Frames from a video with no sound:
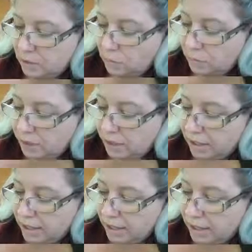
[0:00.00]
will
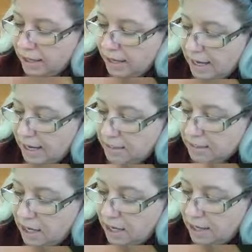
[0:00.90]
be 8
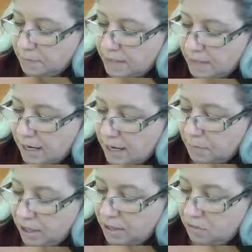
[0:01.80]
times a
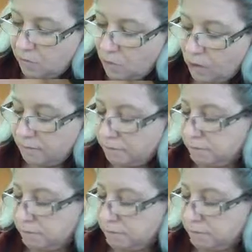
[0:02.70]
minus 4.